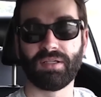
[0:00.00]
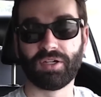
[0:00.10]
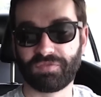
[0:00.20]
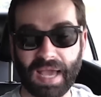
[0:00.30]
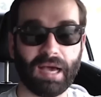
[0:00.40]

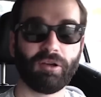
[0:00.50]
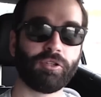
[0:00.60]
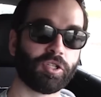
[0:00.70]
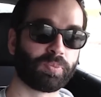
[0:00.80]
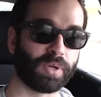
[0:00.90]
your
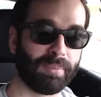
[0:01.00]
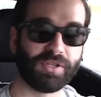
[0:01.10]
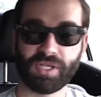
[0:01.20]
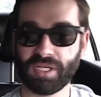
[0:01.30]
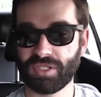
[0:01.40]
vows, your
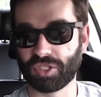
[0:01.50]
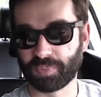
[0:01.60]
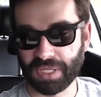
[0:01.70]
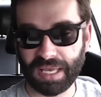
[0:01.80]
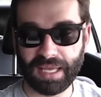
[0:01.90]
promises, your
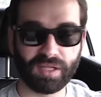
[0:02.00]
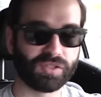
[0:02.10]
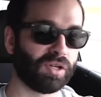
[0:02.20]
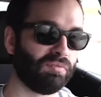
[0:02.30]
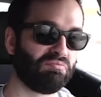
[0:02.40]

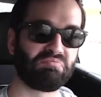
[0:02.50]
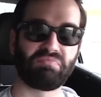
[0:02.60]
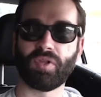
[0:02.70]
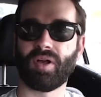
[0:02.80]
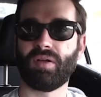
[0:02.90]
plans,
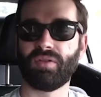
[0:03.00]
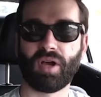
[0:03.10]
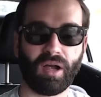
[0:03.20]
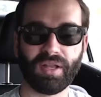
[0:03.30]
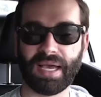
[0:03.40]

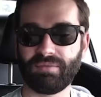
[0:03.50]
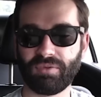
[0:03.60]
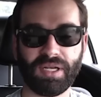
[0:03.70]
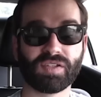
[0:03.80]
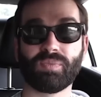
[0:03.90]
all that
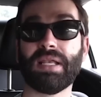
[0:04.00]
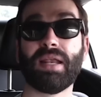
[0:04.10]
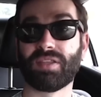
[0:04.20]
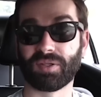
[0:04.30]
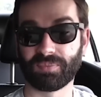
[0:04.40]
really doesn't mean
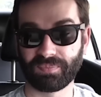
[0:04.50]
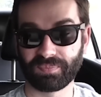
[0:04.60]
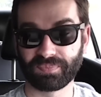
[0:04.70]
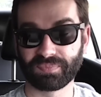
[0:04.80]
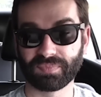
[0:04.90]
anything.
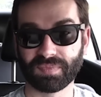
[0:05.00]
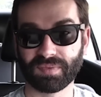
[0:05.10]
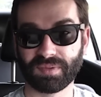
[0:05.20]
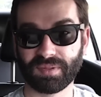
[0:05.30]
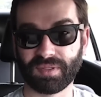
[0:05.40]

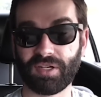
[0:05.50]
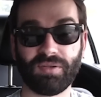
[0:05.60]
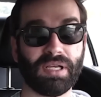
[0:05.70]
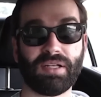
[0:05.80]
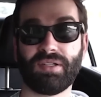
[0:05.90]

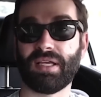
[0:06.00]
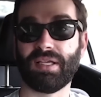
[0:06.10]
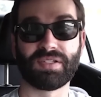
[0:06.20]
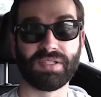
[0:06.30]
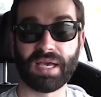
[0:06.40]

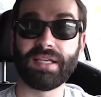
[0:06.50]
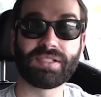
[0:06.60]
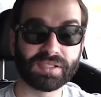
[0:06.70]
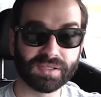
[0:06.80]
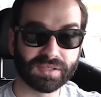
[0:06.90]
It's
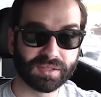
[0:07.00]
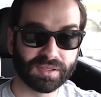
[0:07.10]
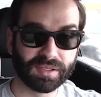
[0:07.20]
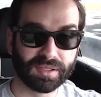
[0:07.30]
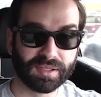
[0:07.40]
nice,
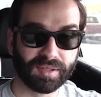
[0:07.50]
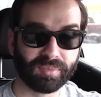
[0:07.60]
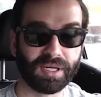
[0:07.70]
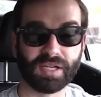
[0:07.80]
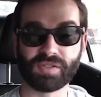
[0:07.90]

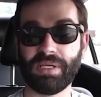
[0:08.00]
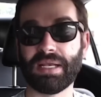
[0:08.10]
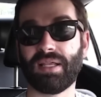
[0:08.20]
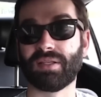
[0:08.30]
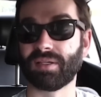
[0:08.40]
but it doesn't
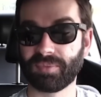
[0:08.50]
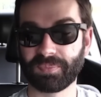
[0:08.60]
mean anything.